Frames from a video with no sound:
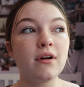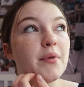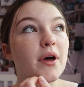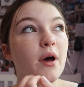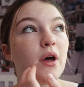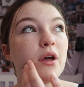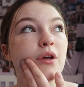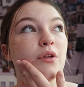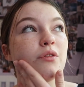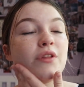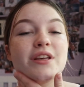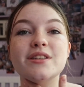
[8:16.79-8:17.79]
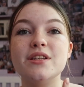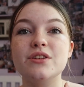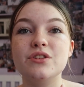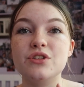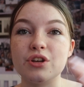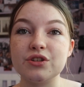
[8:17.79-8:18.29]
But this
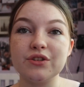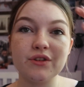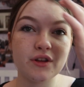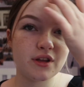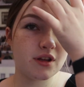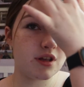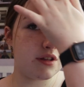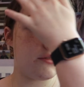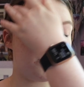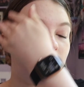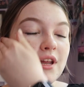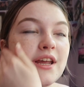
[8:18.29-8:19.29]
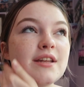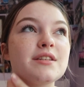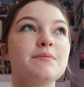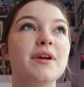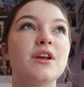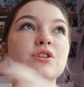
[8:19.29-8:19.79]
is just, you need
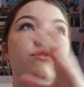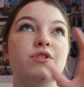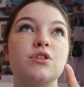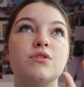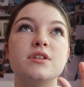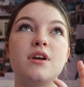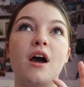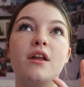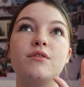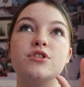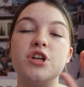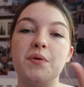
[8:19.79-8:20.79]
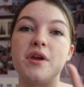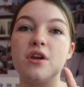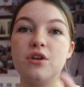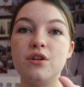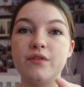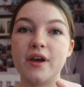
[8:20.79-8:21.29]
to make sure that you're kind of showing a
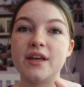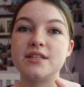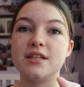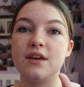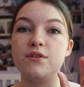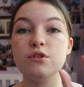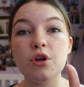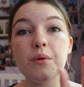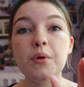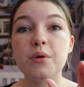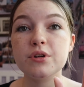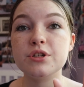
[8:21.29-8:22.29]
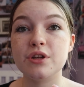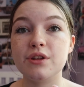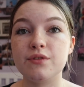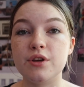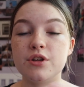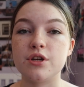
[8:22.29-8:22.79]
university, if you know what you want to do in the
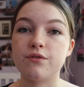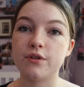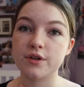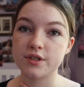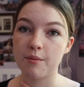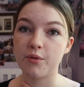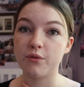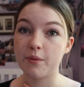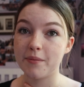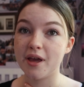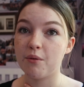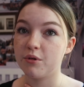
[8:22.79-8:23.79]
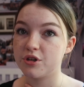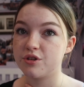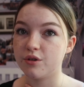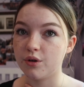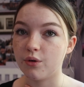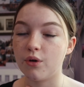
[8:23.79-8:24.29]
future. For example, for me, I want
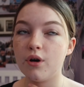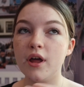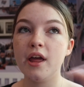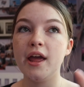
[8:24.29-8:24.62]
to do law.